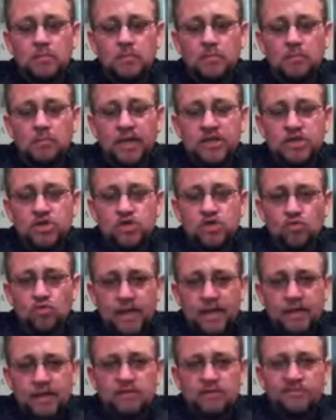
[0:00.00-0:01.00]
My
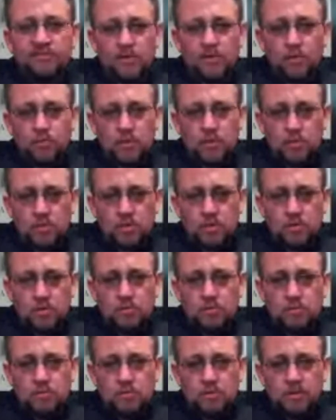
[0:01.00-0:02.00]
direct phone
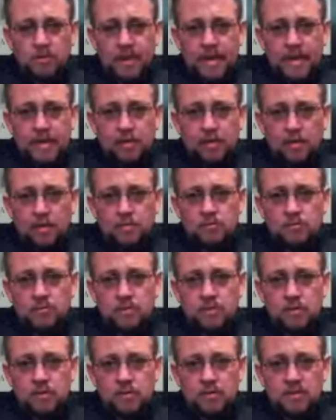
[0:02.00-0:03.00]
number,
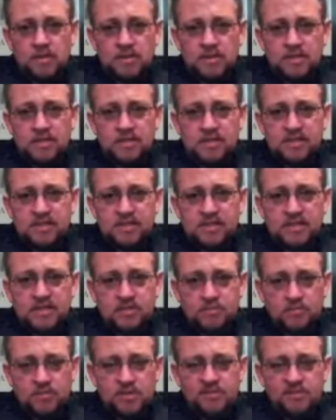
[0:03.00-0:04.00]

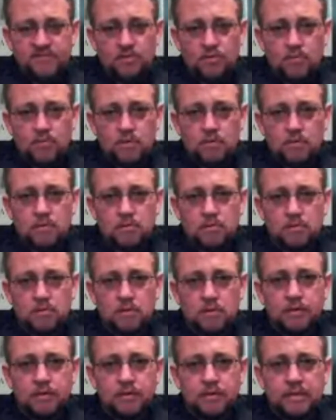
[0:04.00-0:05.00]

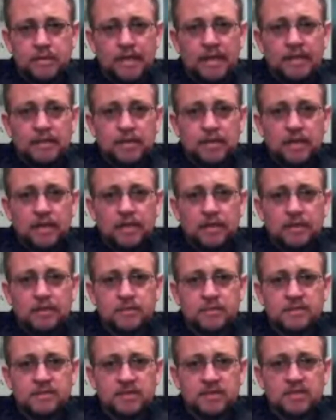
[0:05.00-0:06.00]

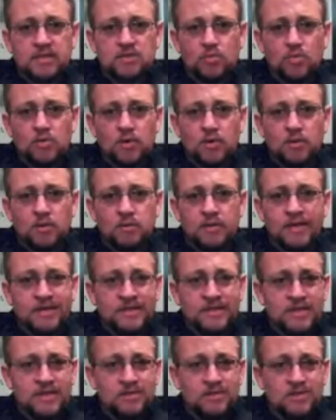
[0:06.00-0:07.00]
800-634-9961,
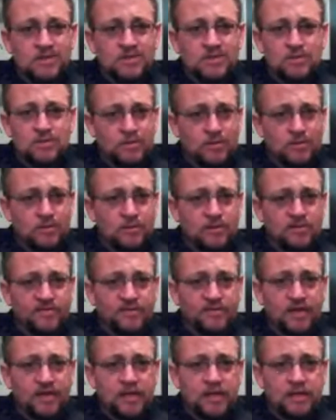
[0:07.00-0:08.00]
extension
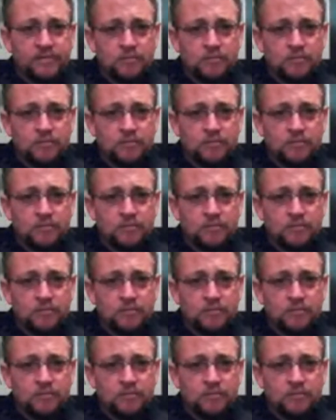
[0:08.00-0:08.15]
235.